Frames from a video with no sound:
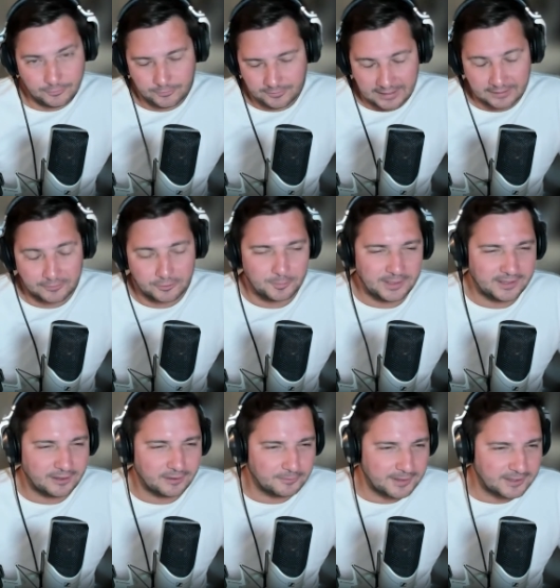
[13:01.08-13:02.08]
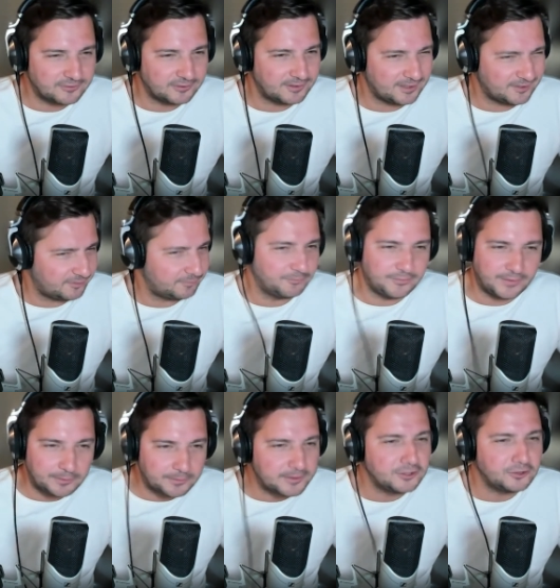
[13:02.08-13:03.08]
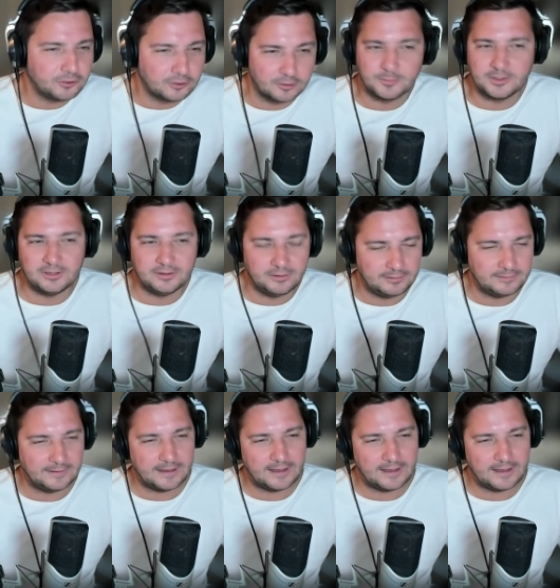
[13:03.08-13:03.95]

then you make a correction. That's very normal